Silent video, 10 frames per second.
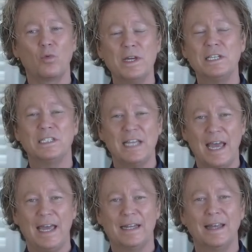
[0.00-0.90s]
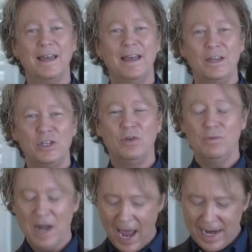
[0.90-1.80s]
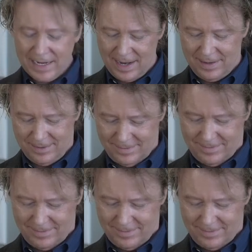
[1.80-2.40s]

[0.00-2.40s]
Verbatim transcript: we stand united.